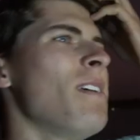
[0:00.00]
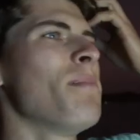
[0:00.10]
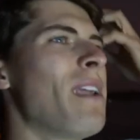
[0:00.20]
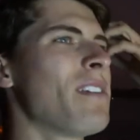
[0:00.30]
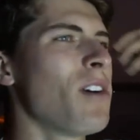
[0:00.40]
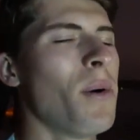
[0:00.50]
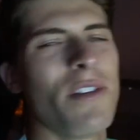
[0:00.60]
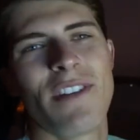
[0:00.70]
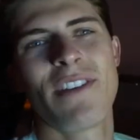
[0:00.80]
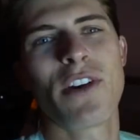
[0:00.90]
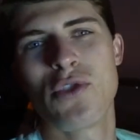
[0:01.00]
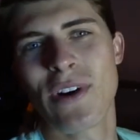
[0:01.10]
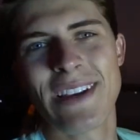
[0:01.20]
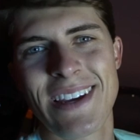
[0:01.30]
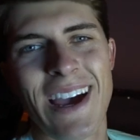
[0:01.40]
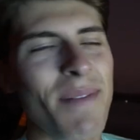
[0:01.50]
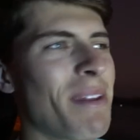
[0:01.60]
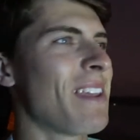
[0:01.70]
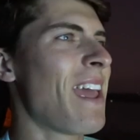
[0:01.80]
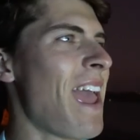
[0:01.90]
But as always, it is a great time
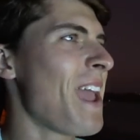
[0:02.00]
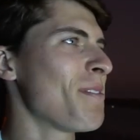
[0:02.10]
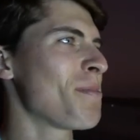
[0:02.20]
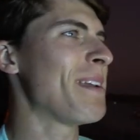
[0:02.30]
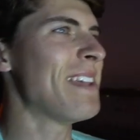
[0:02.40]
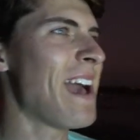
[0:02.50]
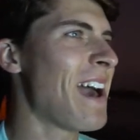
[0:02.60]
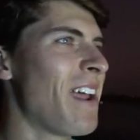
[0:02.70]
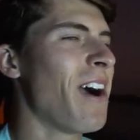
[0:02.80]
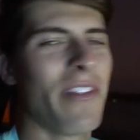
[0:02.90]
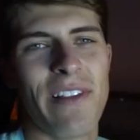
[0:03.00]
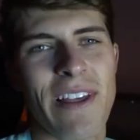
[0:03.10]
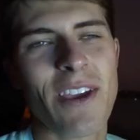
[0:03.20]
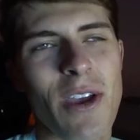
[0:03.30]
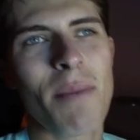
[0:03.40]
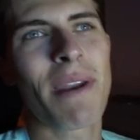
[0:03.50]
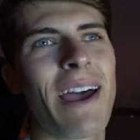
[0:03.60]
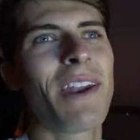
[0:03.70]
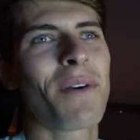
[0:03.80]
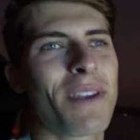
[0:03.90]
getting to hang with my dad out on the lake. Him and
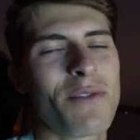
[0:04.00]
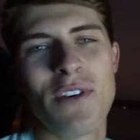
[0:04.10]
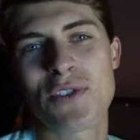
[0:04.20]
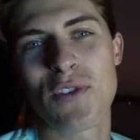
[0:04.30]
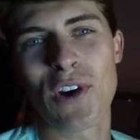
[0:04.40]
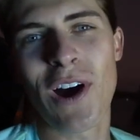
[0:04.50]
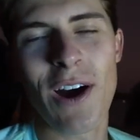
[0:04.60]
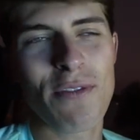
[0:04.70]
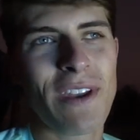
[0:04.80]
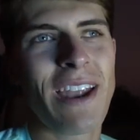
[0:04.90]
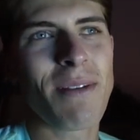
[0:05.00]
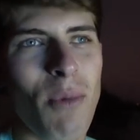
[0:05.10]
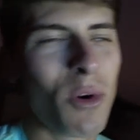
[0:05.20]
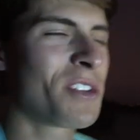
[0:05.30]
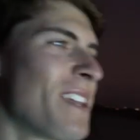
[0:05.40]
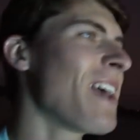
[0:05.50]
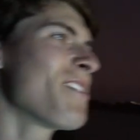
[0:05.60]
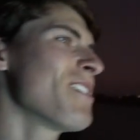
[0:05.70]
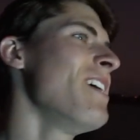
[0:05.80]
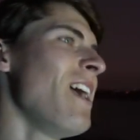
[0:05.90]
I don't get to fish very often anymore
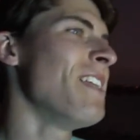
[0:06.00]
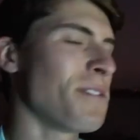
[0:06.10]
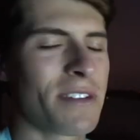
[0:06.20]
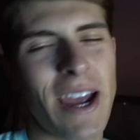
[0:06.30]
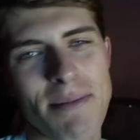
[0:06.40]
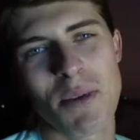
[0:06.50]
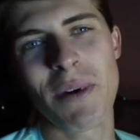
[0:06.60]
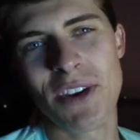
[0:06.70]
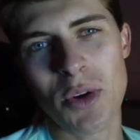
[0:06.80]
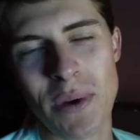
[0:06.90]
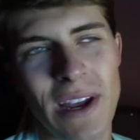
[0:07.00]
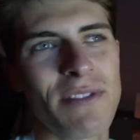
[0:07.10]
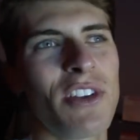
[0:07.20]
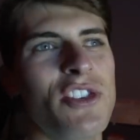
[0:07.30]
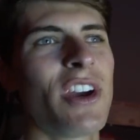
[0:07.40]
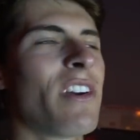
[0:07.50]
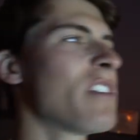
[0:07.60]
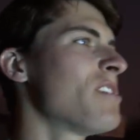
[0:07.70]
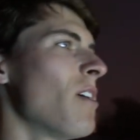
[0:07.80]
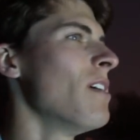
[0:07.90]
together, and so the times that we do, we definitely
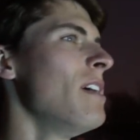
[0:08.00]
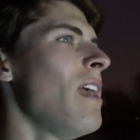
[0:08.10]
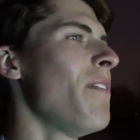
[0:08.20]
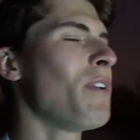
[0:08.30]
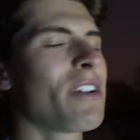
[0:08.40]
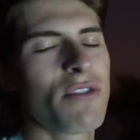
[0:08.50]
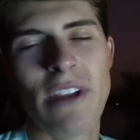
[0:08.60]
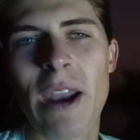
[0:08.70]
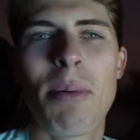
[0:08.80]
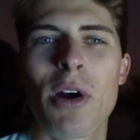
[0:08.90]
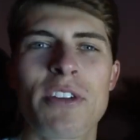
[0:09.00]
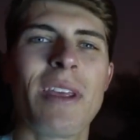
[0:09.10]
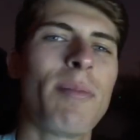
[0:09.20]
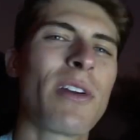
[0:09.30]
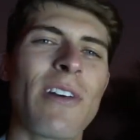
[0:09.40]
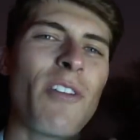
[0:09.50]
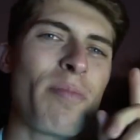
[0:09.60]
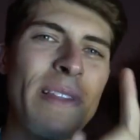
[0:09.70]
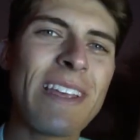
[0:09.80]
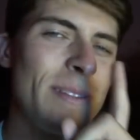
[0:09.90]
cherish. So if you guys are not a part of Team T R F,
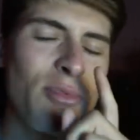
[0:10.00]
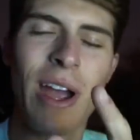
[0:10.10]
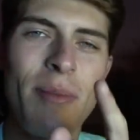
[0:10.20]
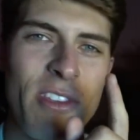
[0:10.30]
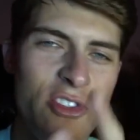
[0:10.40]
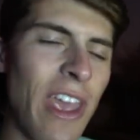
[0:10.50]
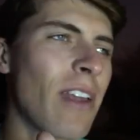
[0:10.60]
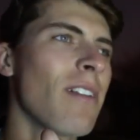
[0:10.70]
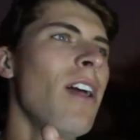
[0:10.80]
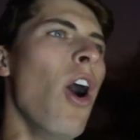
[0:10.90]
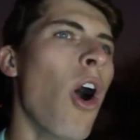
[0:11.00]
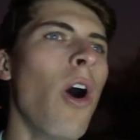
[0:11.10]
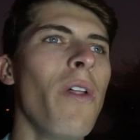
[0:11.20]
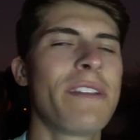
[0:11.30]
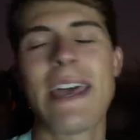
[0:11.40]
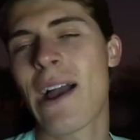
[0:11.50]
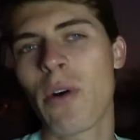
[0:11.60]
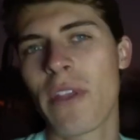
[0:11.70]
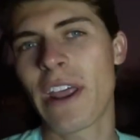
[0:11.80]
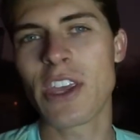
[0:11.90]
please subscribe to this channel. All the
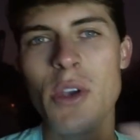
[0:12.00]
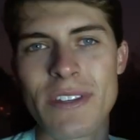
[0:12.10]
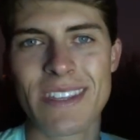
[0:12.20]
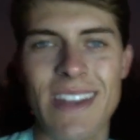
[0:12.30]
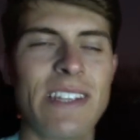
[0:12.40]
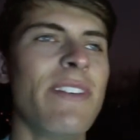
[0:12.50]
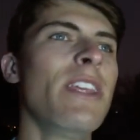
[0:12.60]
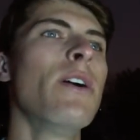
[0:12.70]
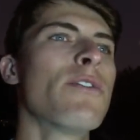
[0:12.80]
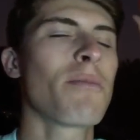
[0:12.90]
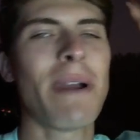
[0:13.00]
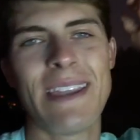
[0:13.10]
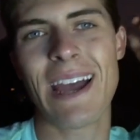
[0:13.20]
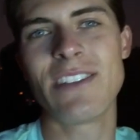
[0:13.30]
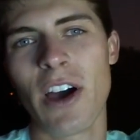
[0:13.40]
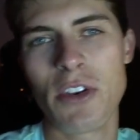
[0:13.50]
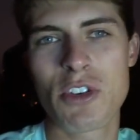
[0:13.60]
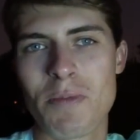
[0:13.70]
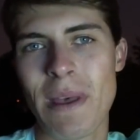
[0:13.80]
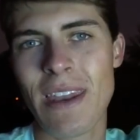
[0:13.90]
tackle that I used in today's video, from my dad's
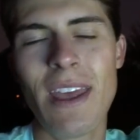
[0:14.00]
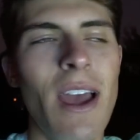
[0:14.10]
underspin,